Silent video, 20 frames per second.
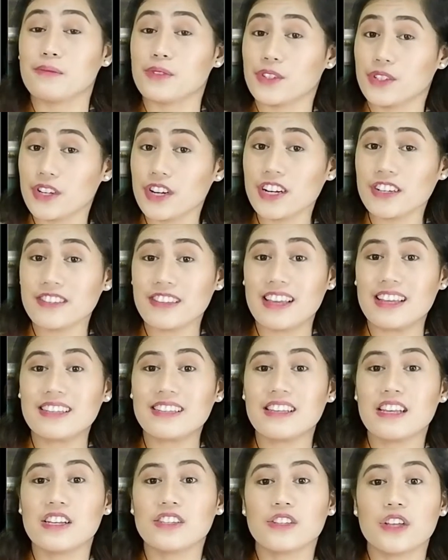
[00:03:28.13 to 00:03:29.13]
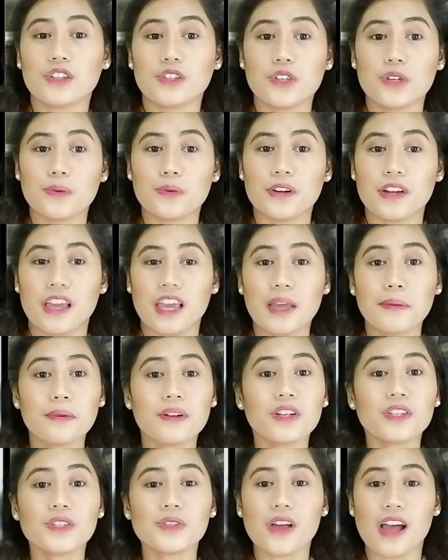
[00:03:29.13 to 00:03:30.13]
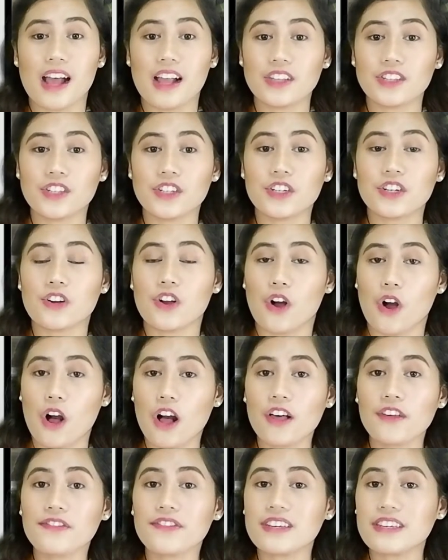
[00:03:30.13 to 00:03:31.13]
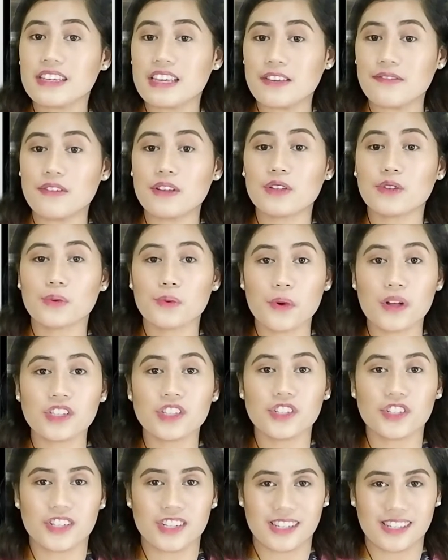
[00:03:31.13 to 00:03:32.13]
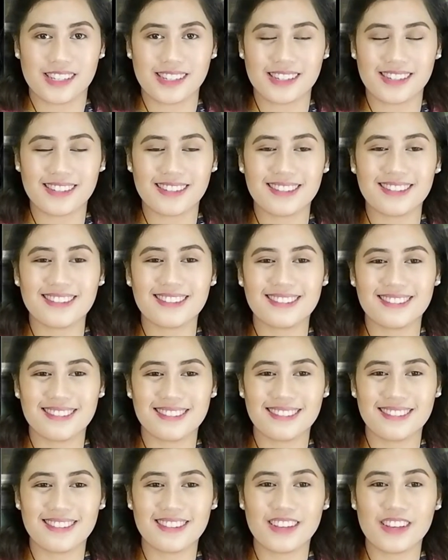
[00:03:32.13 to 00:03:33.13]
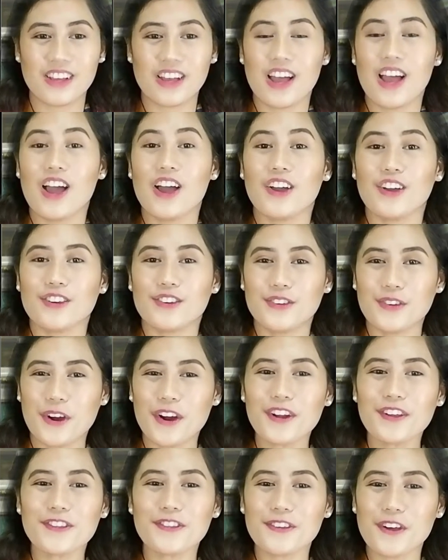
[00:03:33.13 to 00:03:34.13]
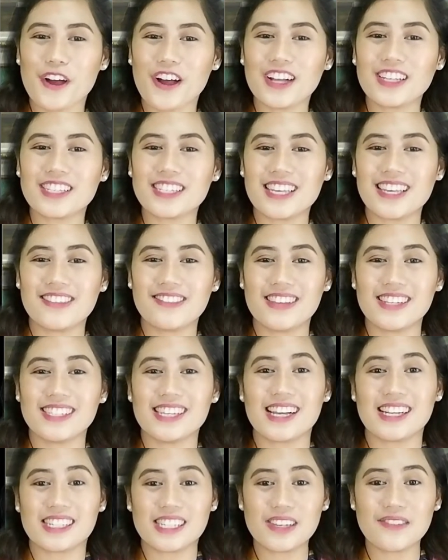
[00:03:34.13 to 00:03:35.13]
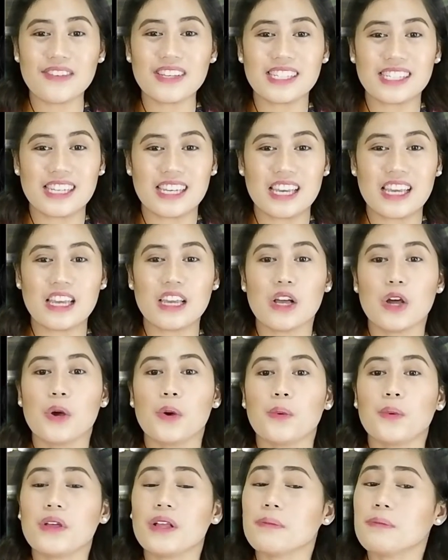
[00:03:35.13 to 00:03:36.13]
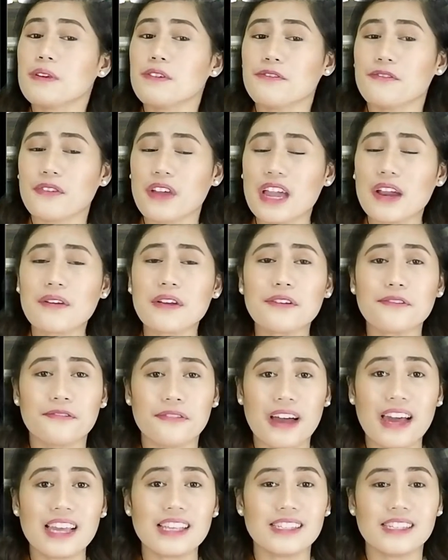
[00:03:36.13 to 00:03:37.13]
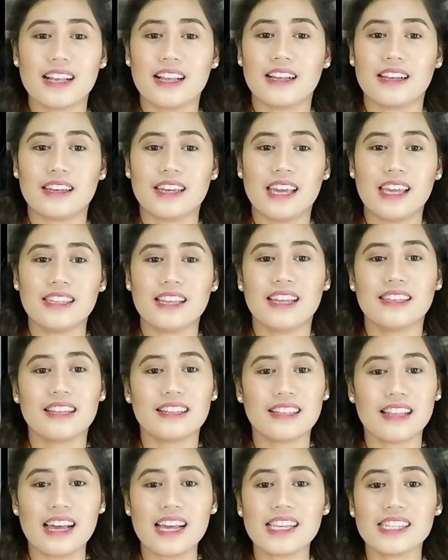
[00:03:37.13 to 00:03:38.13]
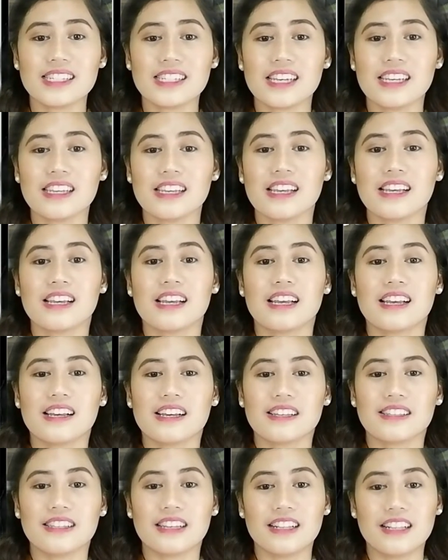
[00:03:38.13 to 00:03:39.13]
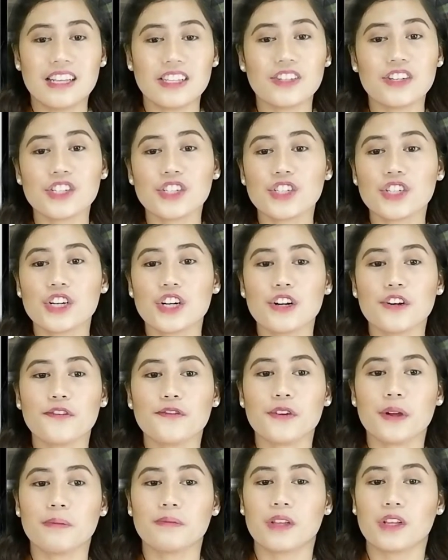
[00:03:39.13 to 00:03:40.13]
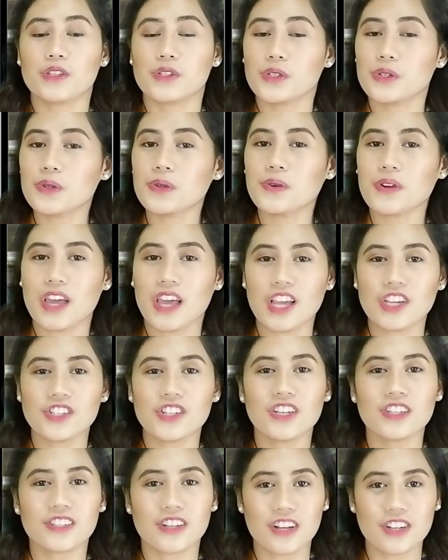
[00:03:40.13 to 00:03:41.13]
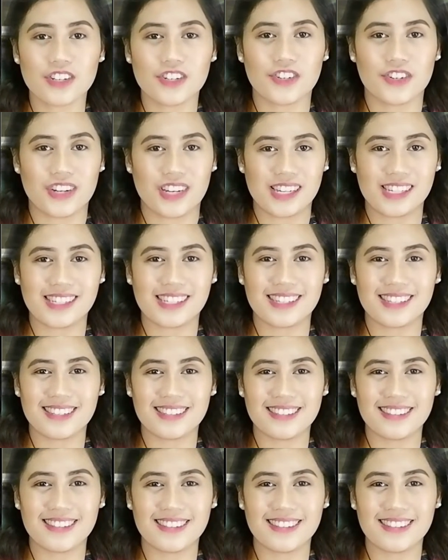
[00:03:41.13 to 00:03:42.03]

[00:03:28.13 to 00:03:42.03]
am certain that you were able to answer all the given questions. Your thoughts in this activity will be very vital in analyzing the literature from the two Asian countries.